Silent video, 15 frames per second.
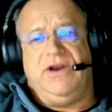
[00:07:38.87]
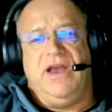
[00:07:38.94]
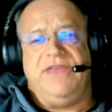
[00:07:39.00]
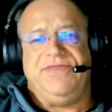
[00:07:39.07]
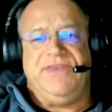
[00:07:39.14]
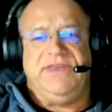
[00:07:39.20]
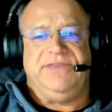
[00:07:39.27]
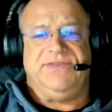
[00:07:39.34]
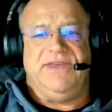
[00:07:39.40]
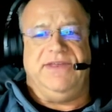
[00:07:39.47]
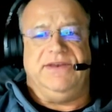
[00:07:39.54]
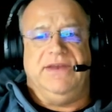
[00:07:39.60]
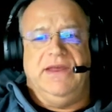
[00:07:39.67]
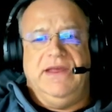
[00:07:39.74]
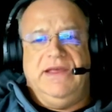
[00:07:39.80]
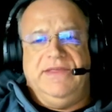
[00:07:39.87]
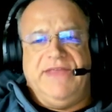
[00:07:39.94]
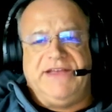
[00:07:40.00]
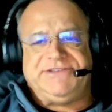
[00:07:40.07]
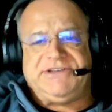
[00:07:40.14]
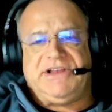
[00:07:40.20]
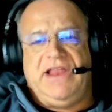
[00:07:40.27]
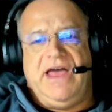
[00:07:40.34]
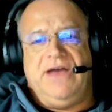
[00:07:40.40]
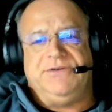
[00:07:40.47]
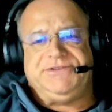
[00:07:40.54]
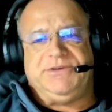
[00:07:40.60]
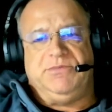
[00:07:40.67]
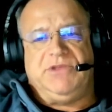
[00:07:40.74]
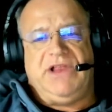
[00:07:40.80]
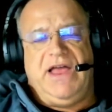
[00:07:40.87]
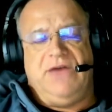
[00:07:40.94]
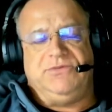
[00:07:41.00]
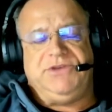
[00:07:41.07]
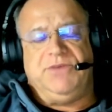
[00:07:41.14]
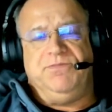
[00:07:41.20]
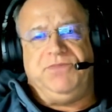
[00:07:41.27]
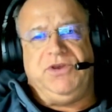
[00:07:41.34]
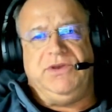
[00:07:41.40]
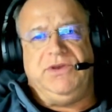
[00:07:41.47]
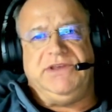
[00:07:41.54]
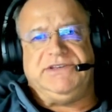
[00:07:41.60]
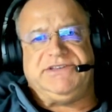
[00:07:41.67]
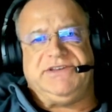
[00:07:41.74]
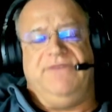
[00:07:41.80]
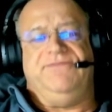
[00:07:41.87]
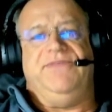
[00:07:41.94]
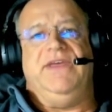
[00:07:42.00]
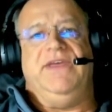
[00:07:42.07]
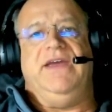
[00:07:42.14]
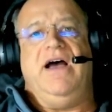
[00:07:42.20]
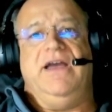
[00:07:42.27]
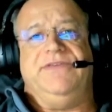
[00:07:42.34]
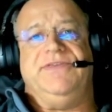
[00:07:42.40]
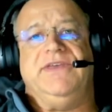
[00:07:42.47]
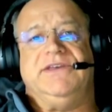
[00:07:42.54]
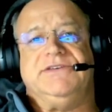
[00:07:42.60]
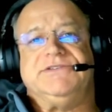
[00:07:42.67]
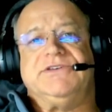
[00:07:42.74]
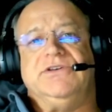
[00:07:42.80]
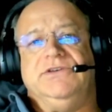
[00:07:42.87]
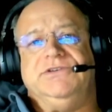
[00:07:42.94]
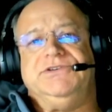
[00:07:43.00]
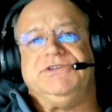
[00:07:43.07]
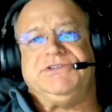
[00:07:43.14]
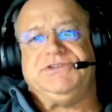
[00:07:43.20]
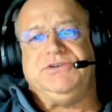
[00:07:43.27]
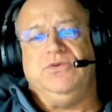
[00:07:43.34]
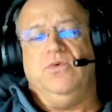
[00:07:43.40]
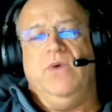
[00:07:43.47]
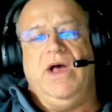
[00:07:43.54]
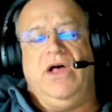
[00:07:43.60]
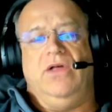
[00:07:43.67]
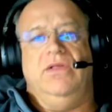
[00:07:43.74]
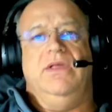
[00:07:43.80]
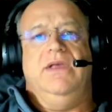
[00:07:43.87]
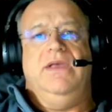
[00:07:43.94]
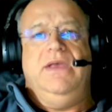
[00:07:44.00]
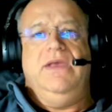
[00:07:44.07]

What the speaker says: I think that that's some cloud computing stuff that I think is going to just do well.